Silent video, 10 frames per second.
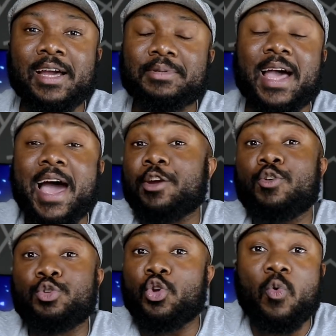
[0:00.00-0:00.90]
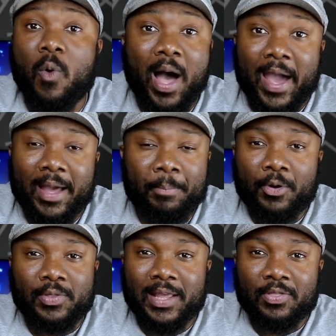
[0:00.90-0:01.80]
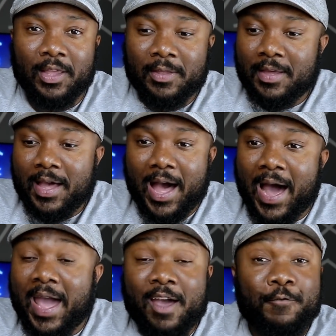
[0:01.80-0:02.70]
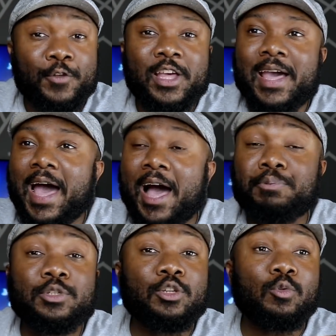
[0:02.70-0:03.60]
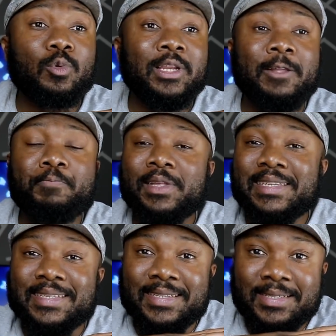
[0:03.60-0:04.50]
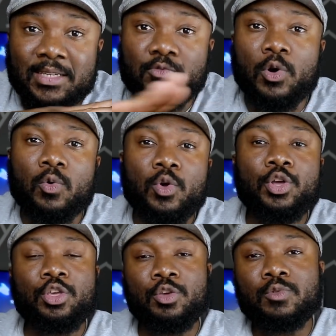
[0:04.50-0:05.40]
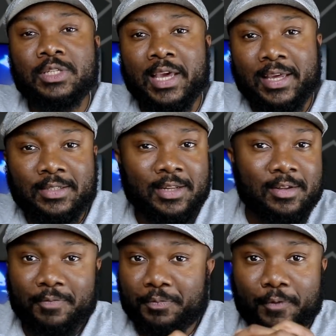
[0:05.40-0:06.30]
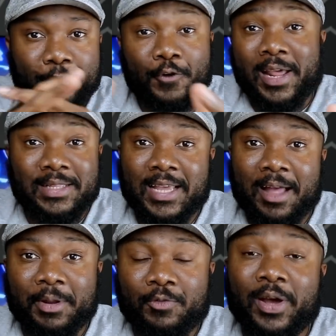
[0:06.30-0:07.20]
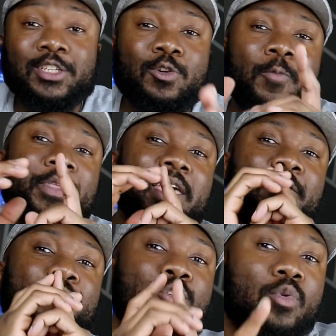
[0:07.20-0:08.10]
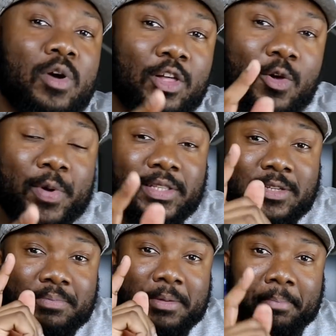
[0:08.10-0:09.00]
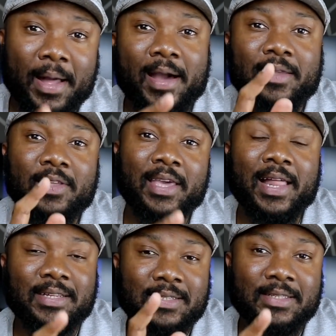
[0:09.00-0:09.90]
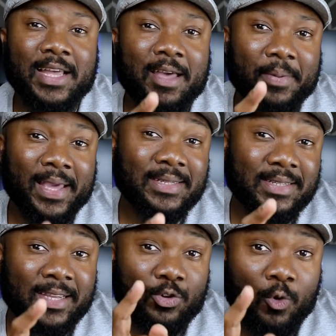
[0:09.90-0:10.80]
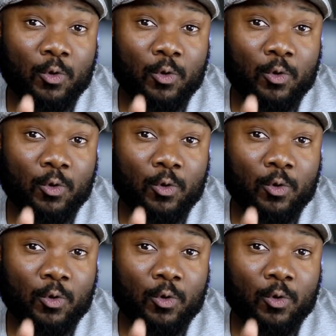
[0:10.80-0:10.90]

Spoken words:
times. I don't know why I bought that thing. I have absolutely zero use case for that tablet, right? So if you are going to be buying the Galaxy Tab S8